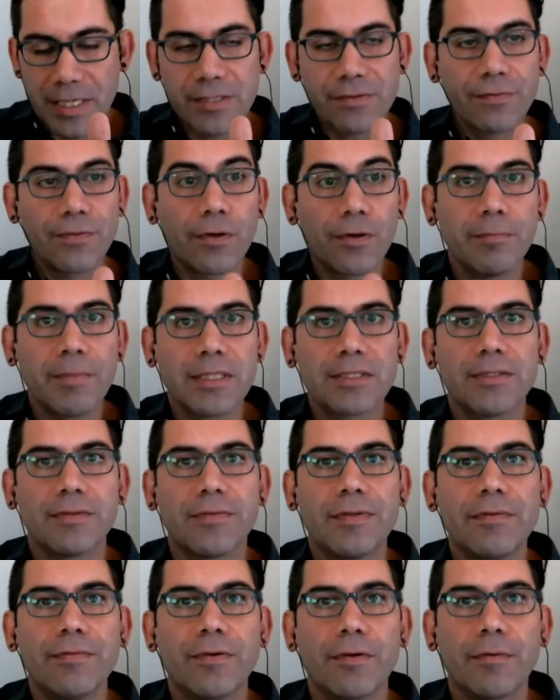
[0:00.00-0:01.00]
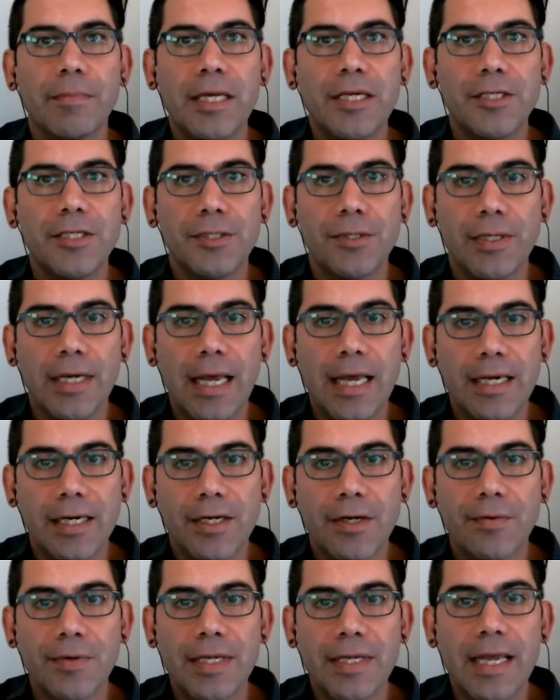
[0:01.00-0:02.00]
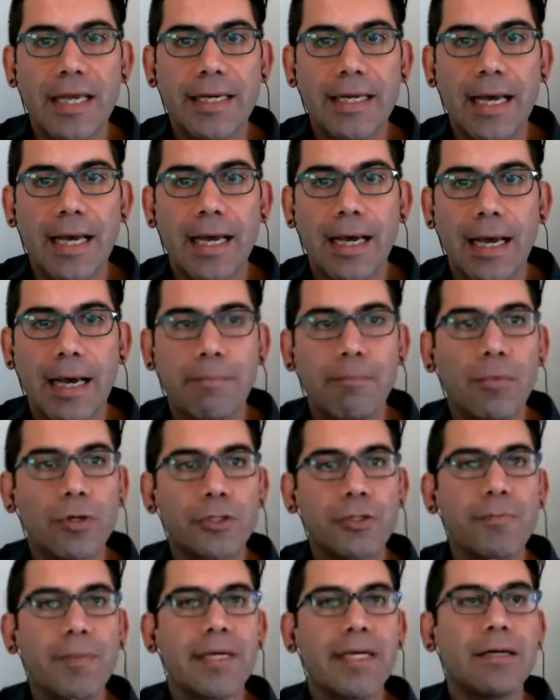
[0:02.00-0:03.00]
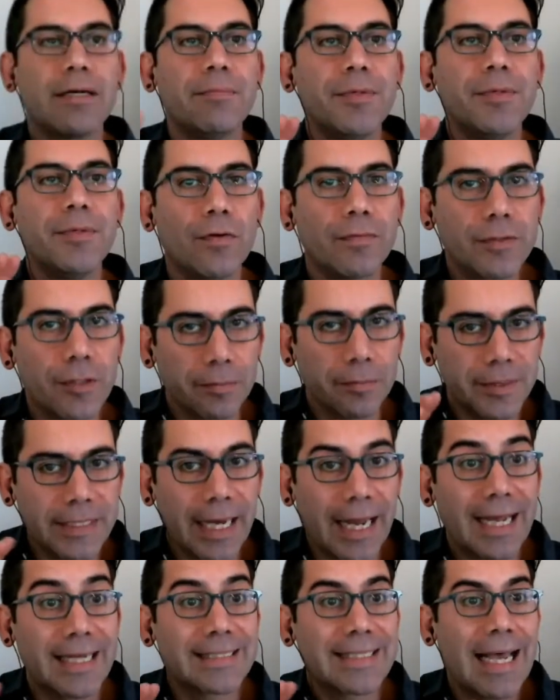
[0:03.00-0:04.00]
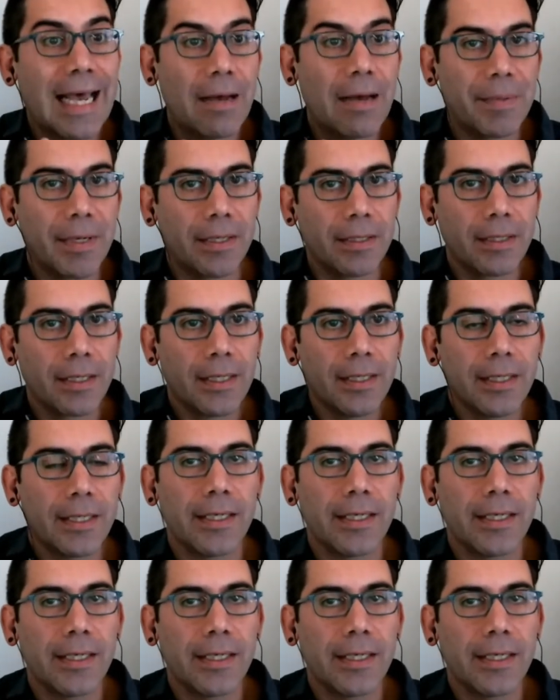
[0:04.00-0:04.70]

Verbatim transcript: mixed formats of information and create a, a, much better view of something that has happened.